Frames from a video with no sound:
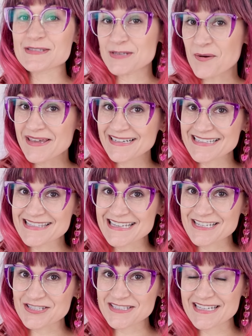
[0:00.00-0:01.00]
Sewing
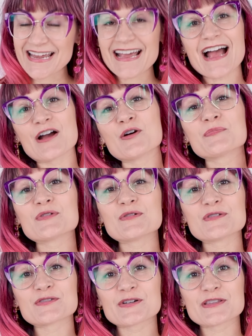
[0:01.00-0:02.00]
Anastasia today. I hope you
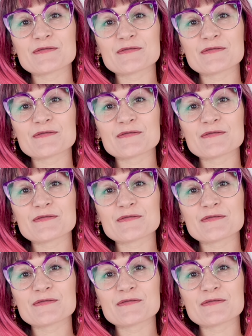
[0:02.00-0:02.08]
enjoyed